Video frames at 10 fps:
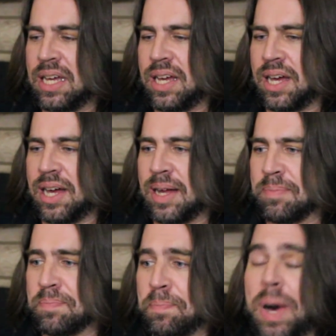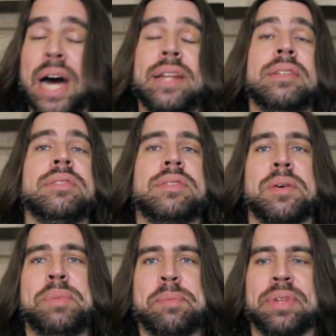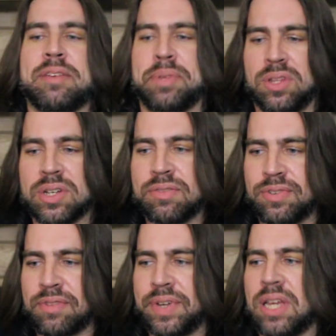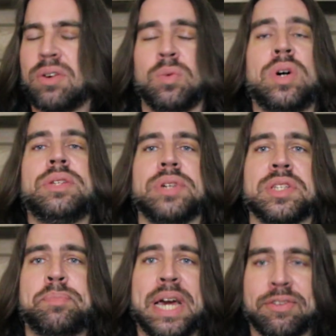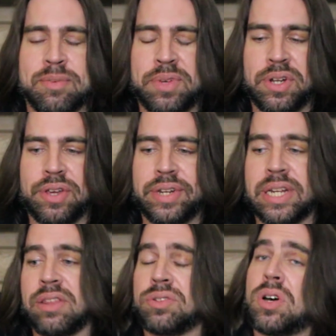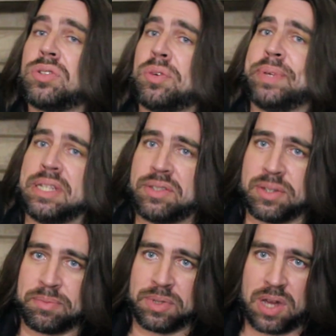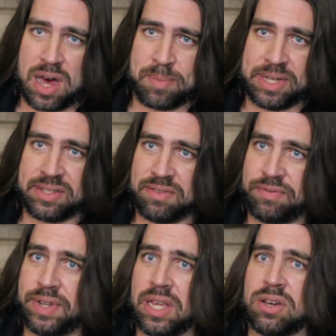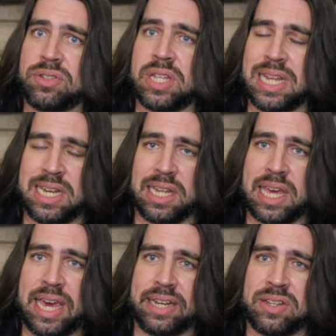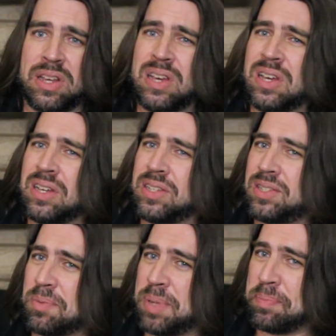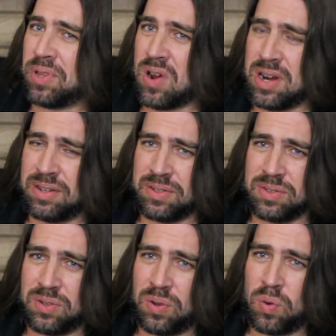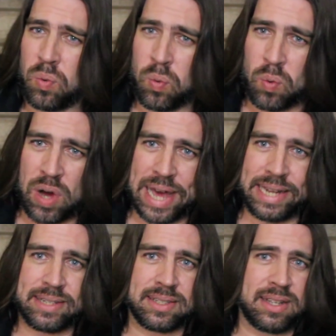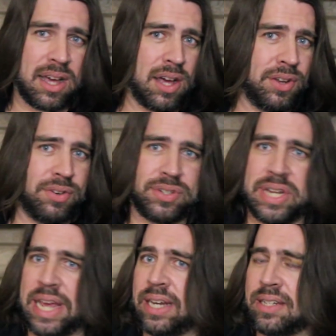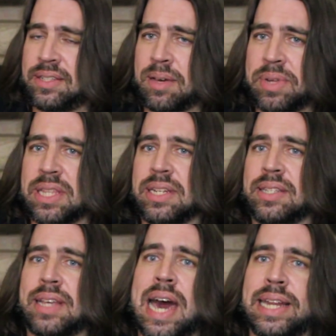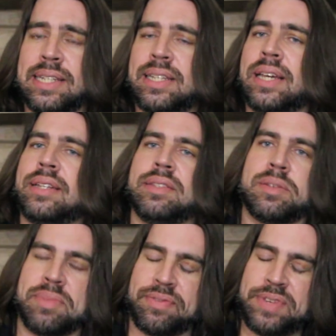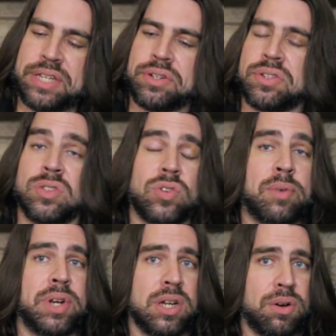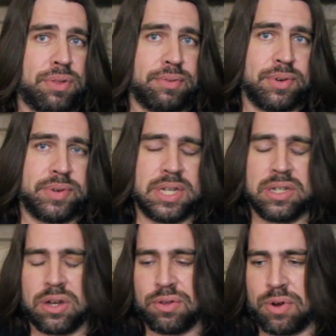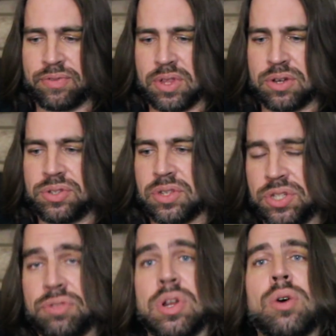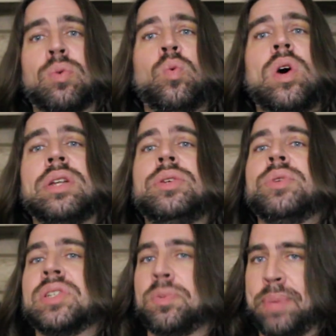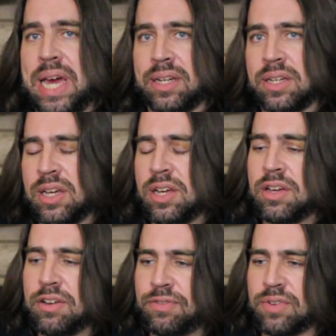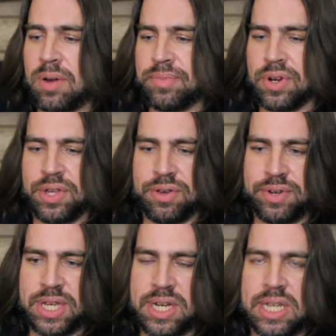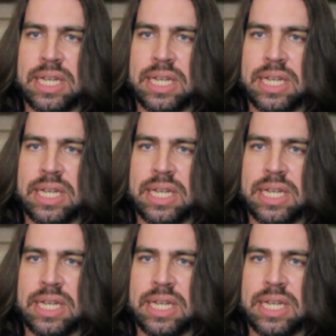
But some people have been looking for a video on what to expect from their union, and there's also been some comments and videos that indicate some people aren't quite understanding some of the design intent, some of the features, and so I want to go through and go over those so that you know what to expect from your union.